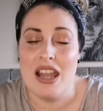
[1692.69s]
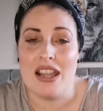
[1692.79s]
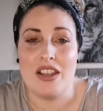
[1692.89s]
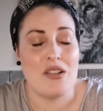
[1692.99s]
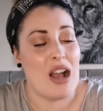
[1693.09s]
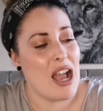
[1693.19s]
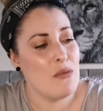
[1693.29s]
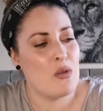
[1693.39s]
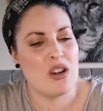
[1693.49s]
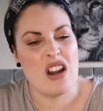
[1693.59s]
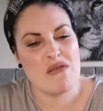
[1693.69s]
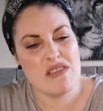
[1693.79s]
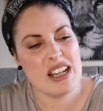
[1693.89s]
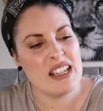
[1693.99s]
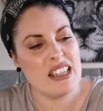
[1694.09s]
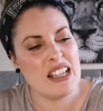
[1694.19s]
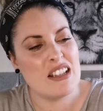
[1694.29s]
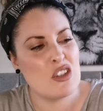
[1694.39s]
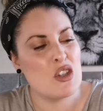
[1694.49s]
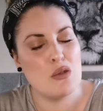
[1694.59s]
You know, I want a really
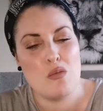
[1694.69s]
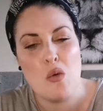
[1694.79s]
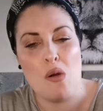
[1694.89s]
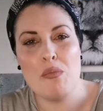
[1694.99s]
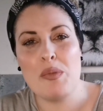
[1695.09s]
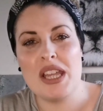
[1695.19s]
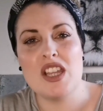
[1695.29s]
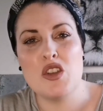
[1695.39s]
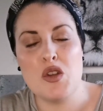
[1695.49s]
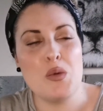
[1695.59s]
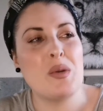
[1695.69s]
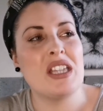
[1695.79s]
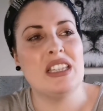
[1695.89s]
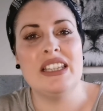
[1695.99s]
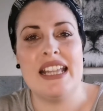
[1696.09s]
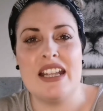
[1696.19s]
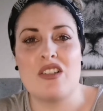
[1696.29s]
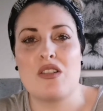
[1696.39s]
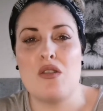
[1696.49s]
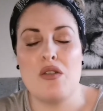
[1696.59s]
swampy, goopy layer
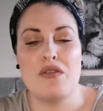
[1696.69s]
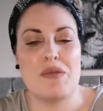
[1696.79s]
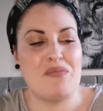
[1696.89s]
of